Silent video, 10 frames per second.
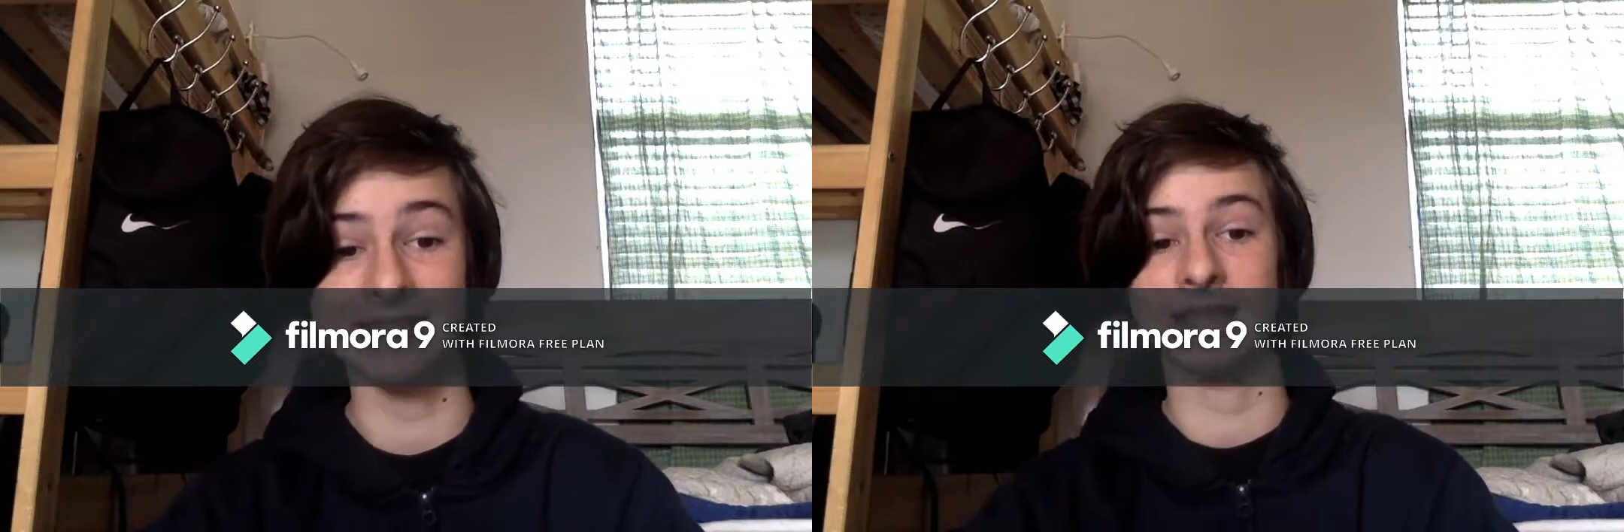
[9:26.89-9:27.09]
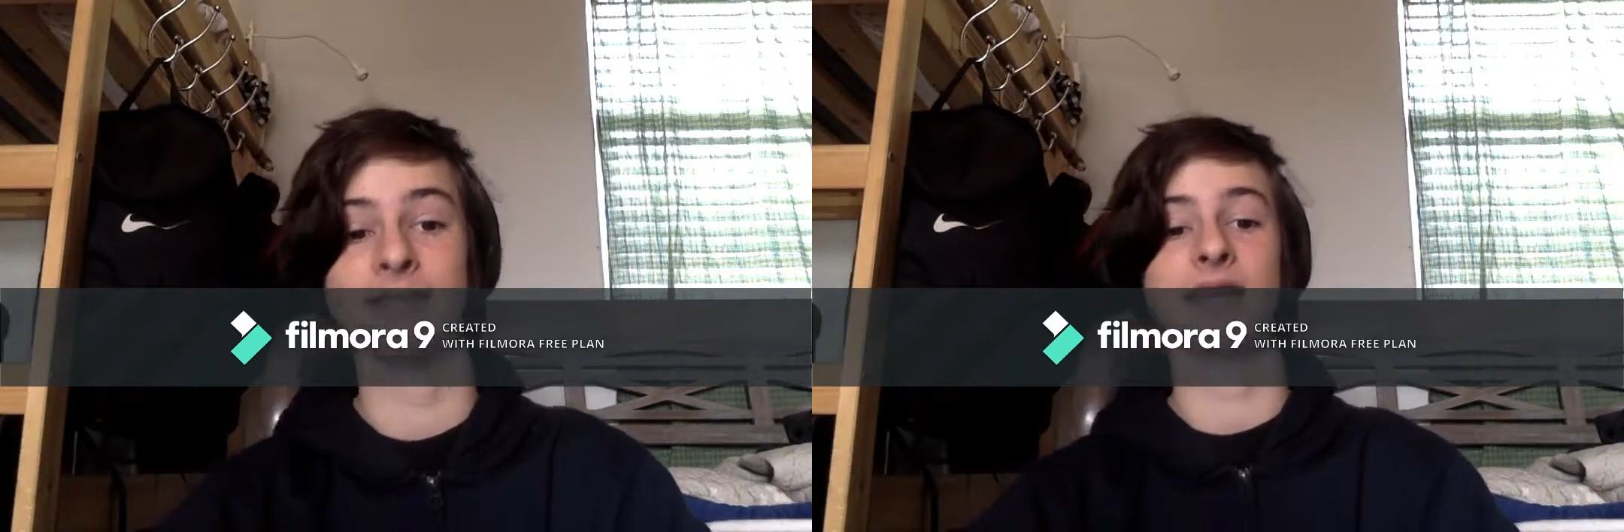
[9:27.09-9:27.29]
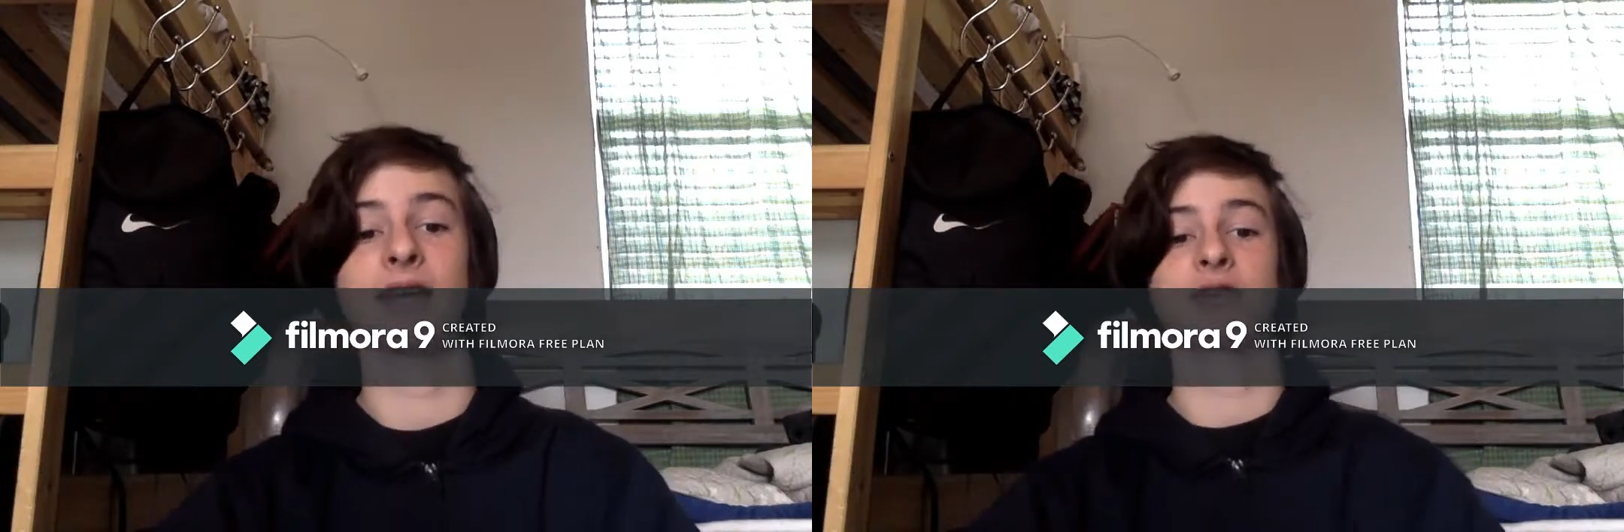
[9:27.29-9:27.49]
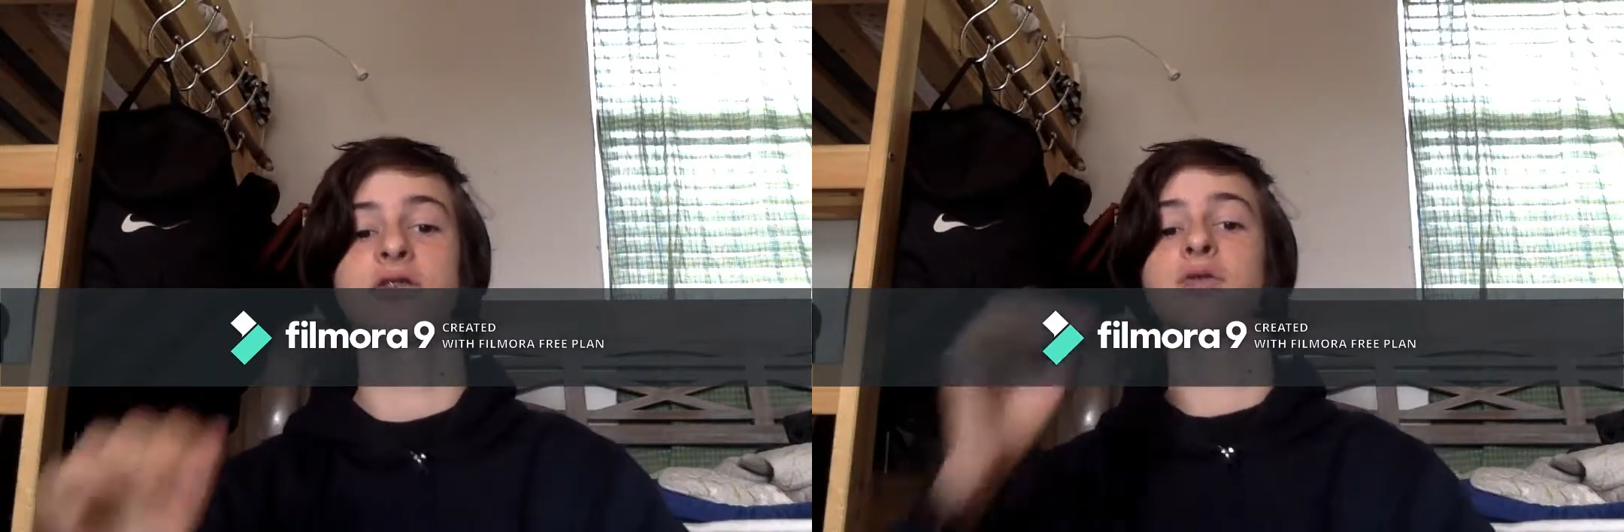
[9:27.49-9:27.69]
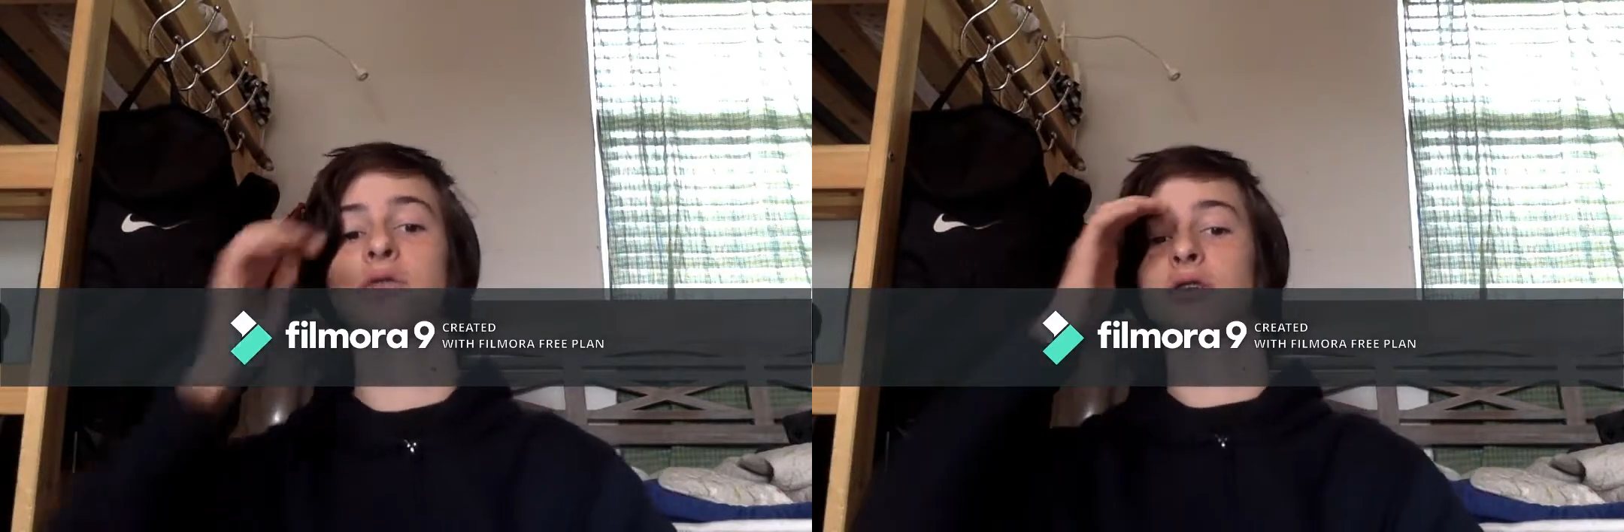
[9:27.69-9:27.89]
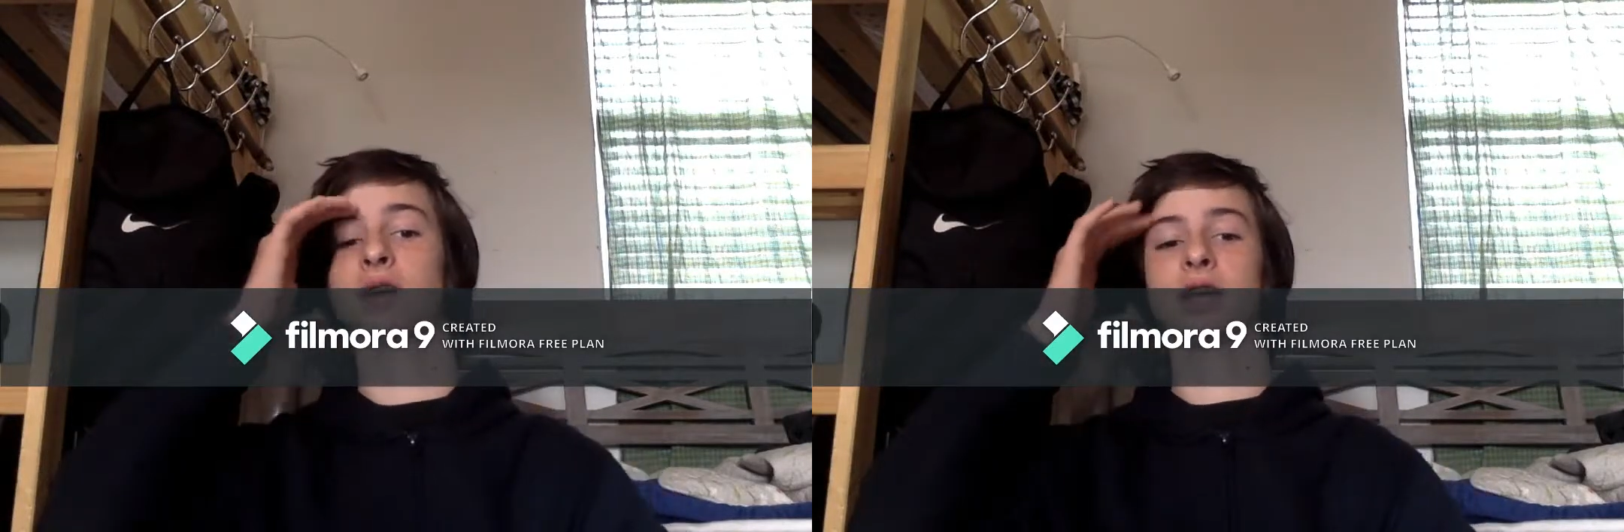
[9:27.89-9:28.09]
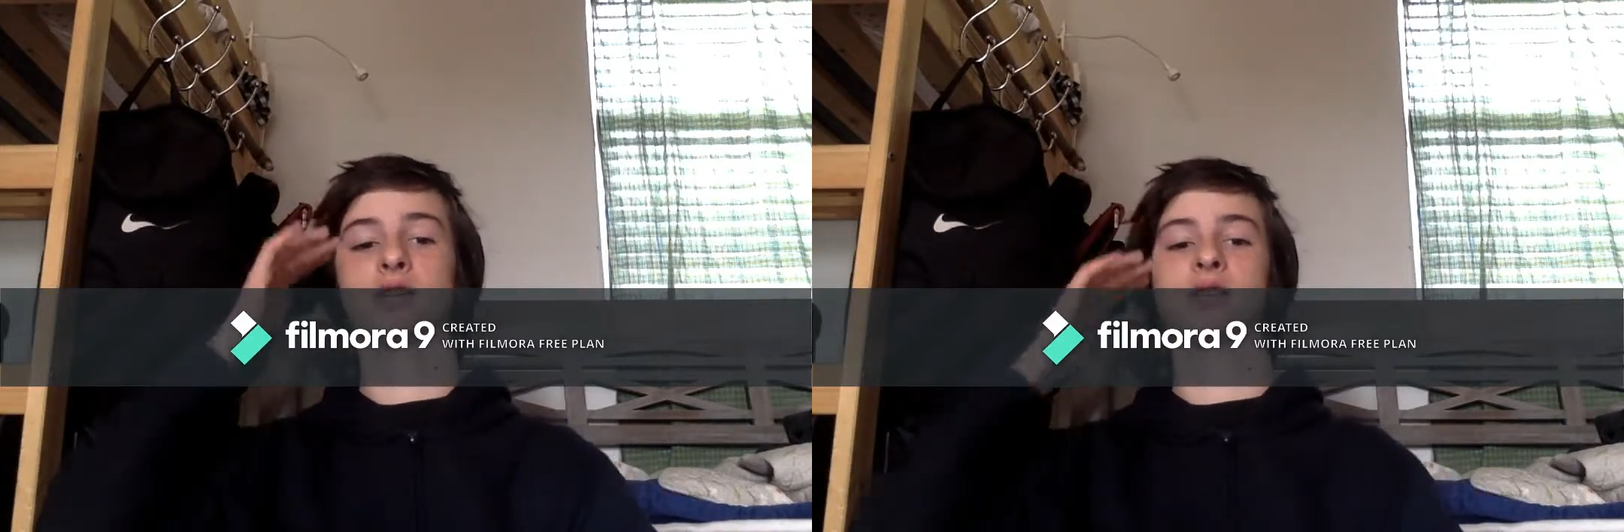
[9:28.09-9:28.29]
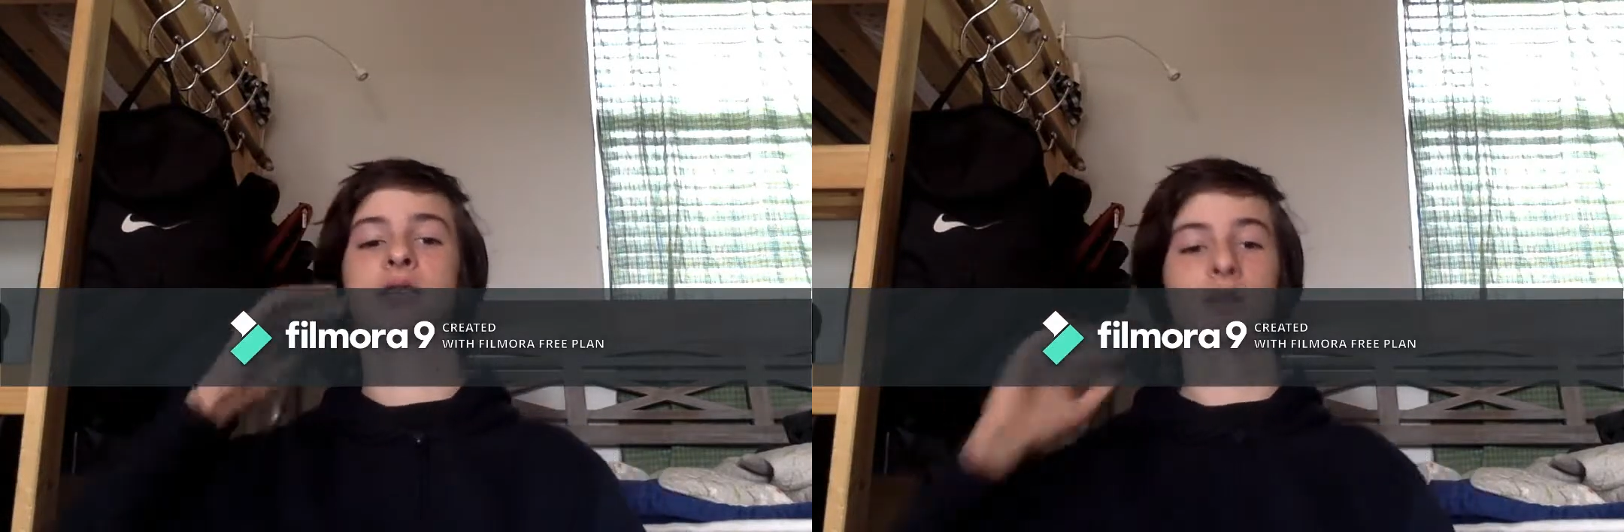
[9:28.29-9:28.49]
anything that has to do with
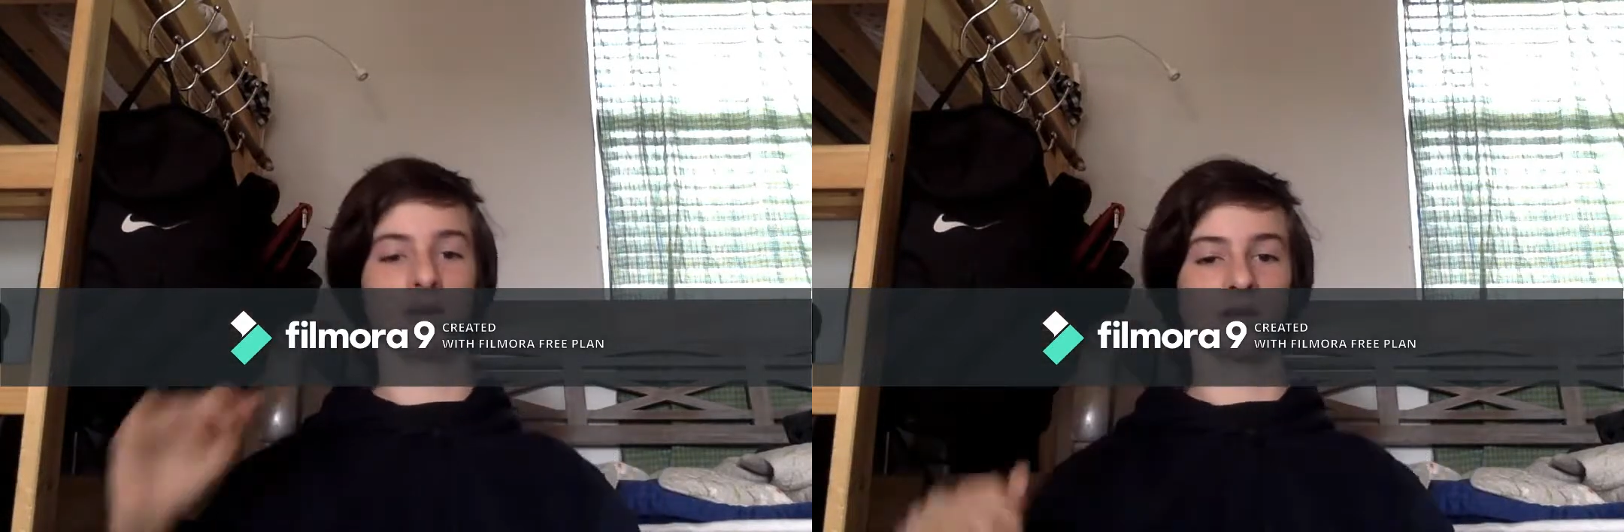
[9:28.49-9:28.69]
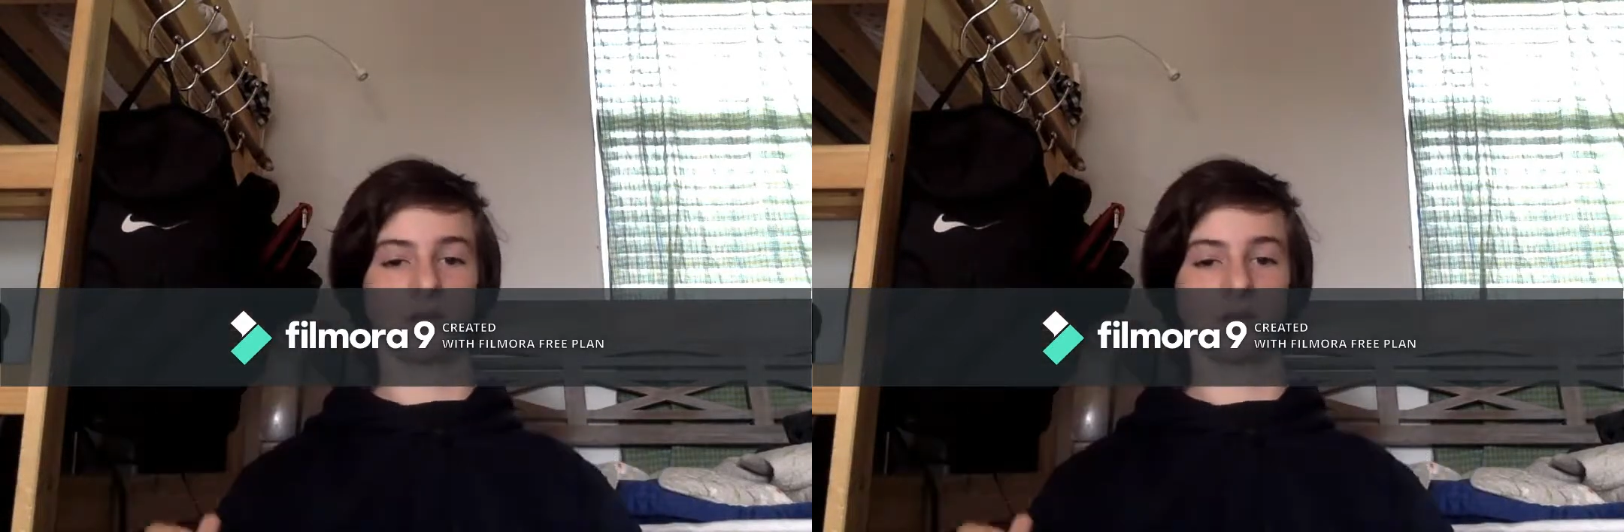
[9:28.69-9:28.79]
location,